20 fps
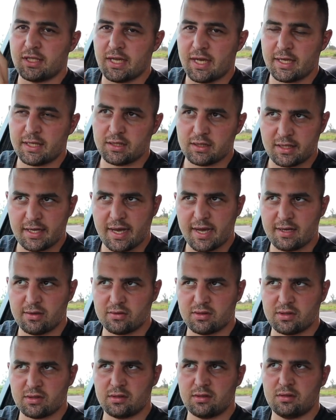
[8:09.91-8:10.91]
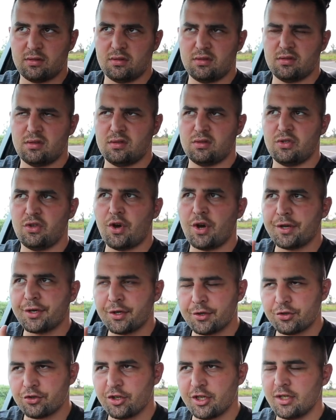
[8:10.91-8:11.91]

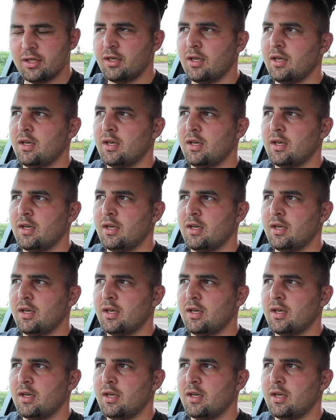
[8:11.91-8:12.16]
10,900.